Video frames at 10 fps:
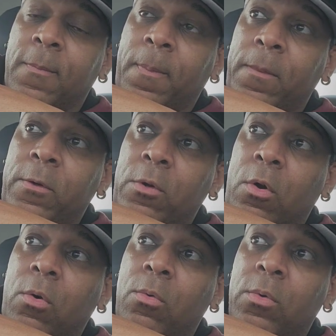you
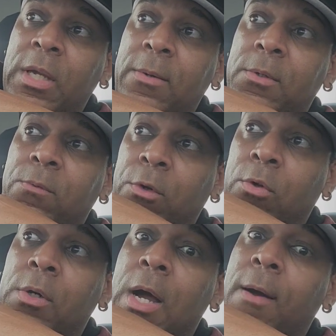know, he was real
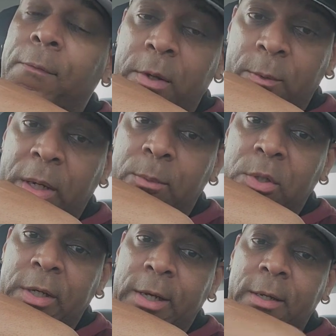confident in what he was
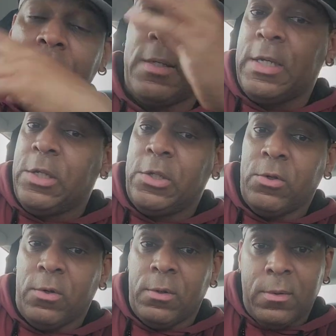saying.
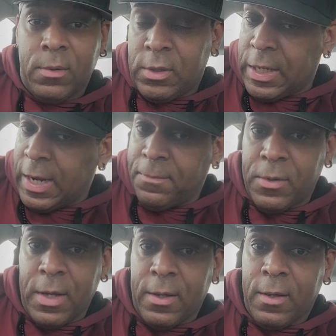Keyshawn, same thing.